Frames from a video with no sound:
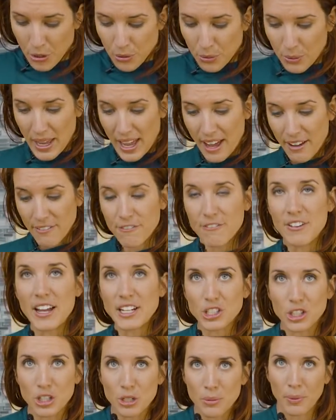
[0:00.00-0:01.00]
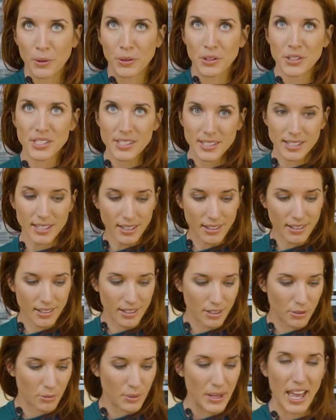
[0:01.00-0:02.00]
We have vegetables,
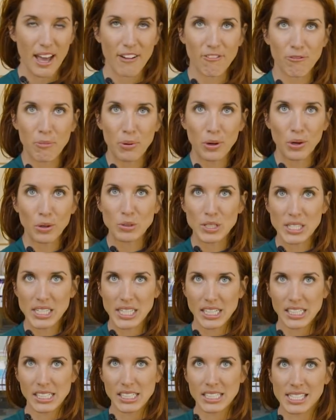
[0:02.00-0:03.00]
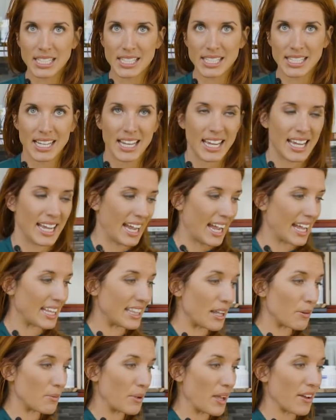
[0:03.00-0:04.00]
we have proteins, and
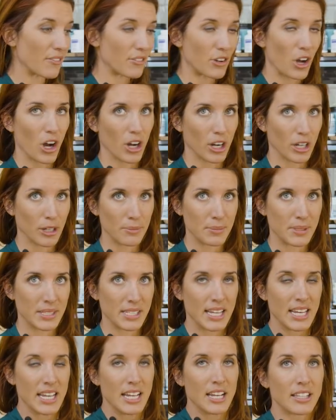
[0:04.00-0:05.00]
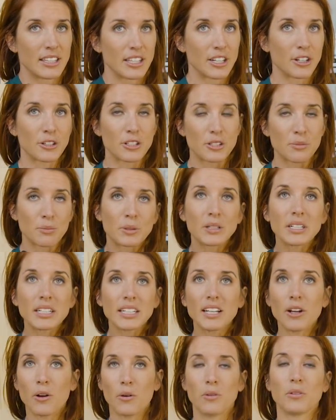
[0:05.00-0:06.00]
then we have carbs. There's
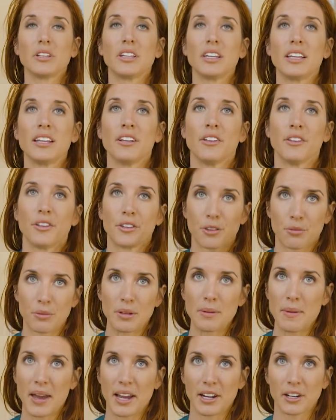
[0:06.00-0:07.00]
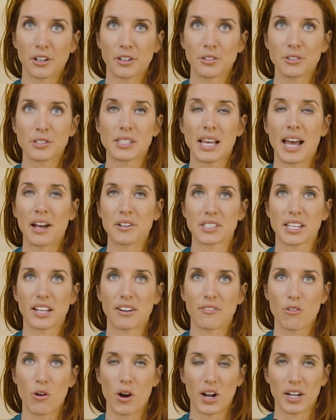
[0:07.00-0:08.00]
really only 3 macros outside
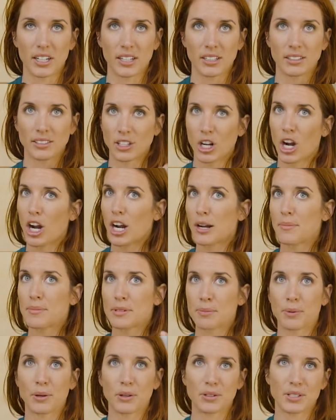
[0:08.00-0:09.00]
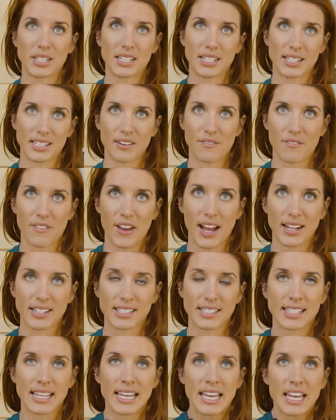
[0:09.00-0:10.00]
of water: carbs, proteins, and
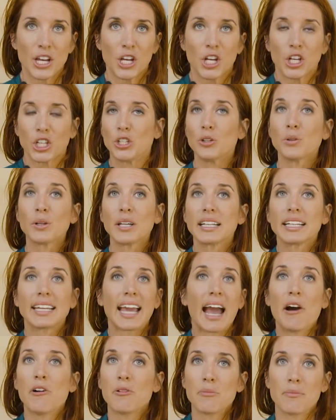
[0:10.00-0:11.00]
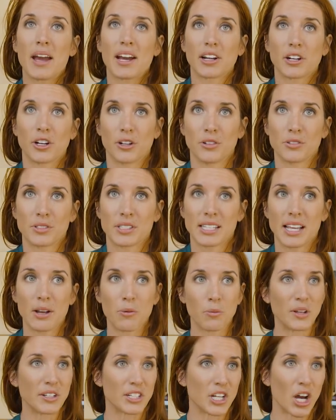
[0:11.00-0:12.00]
fats. You can count macros.
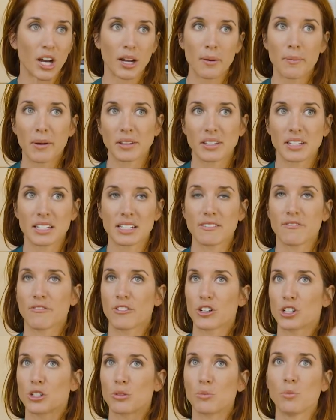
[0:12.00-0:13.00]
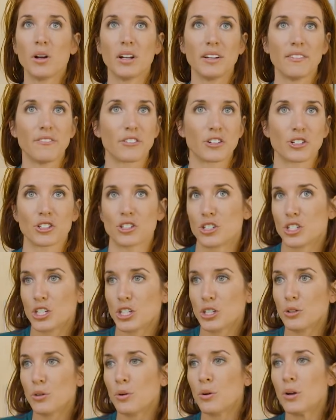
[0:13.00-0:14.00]
We talk about this in version 1 and version
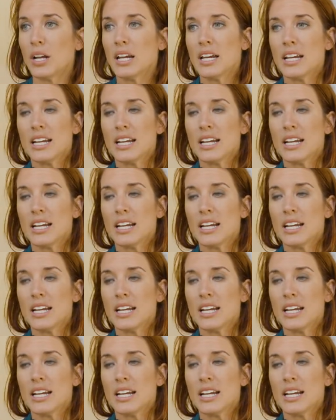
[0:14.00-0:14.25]
2.